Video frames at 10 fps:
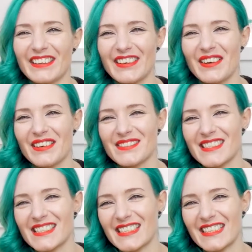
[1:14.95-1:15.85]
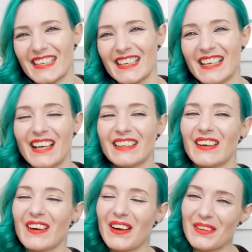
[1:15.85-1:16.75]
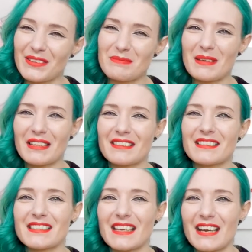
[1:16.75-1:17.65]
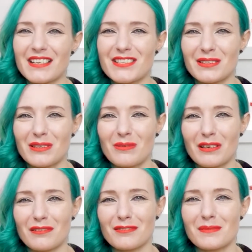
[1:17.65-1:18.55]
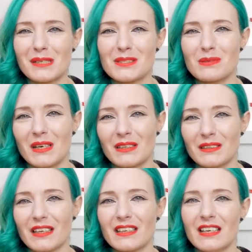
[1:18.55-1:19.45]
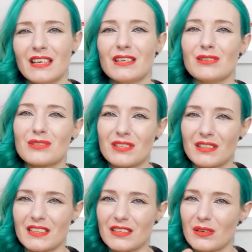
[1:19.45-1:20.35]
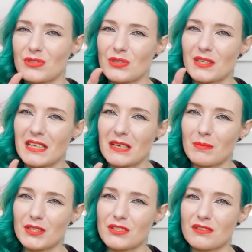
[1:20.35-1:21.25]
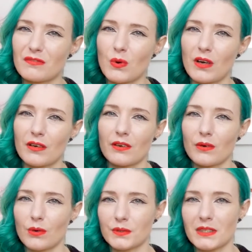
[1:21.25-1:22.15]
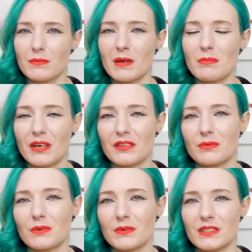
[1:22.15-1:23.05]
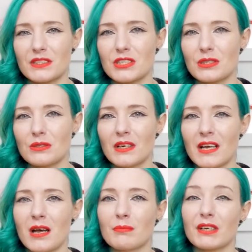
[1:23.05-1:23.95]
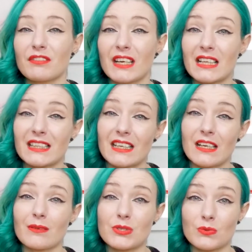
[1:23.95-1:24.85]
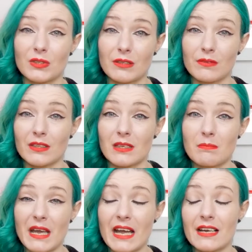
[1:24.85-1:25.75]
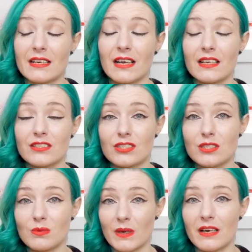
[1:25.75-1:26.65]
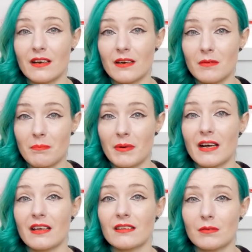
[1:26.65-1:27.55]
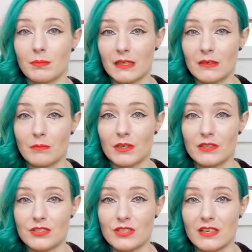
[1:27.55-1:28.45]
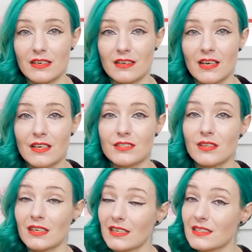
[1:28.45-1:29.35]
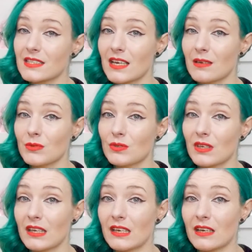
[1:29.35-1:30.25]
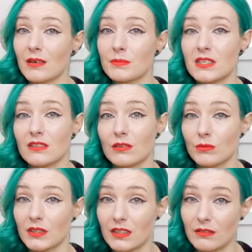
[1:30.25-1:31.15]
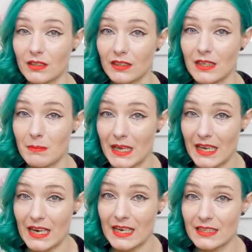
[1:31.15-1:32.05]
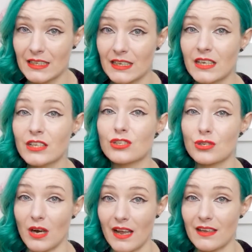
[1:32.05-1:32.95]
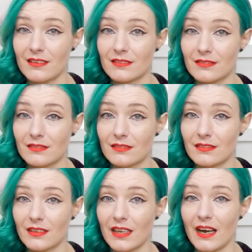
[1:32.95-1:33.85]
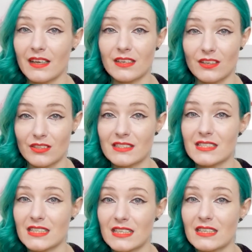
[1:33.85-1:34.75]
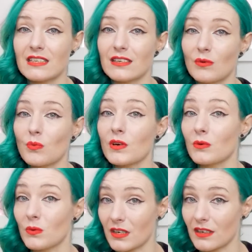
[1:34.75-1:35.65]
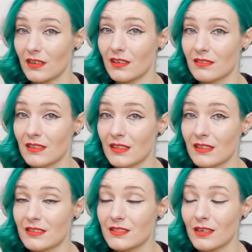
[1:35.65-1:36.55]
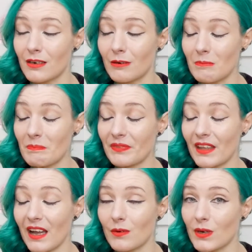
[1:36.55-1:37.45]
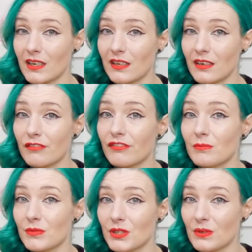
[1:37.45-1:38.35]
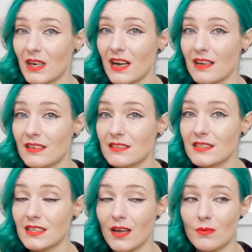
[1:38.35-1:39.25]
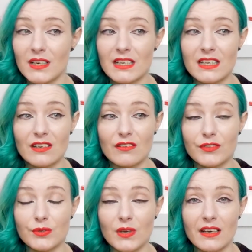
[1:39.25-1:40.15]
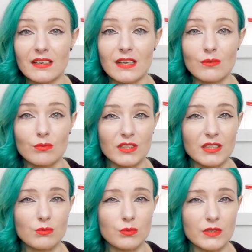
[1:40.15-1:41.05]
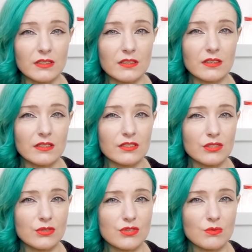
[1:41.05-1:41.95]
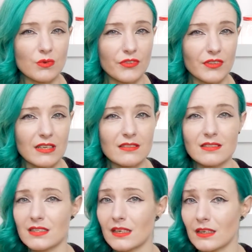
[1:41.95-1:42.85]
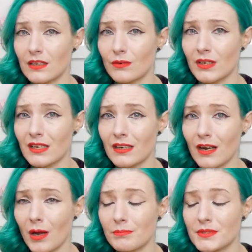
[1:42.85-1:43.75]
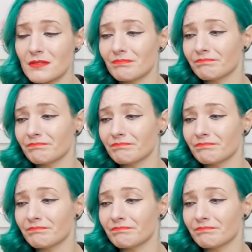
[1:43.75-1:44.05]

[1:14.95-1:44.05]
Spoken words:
No, I'm just kidding. There are other methods that actually work for me as well. Like usually, drinking a bunch of water, holding my breath will work too. But if I got the hiccups really, really bad, I swear by the peanut butter trick. So the next time you get hiccups and they're really, really bad, try it. And I guarantee it will work. So I want to hear from you guys. I want to hear if you got any really weird, unusual things that get rid of hiccups.